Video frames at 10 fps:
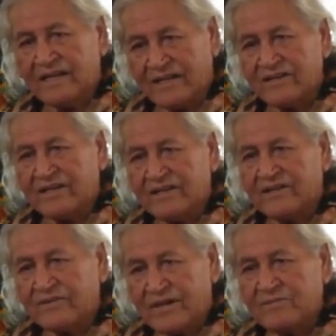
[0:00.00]
Here are
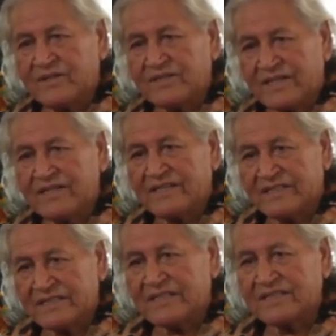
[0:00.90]
the
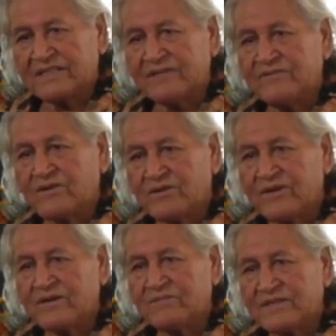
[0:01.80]
representatives, 64
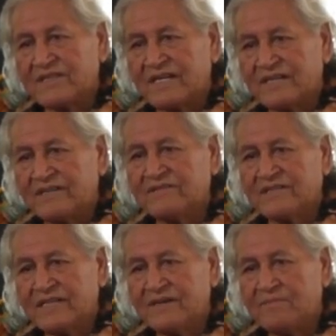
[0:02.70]

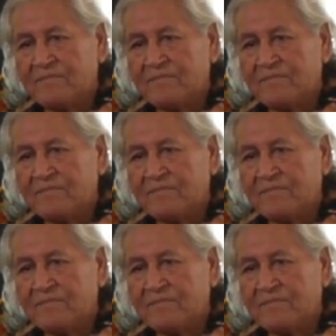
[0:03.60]
representatives.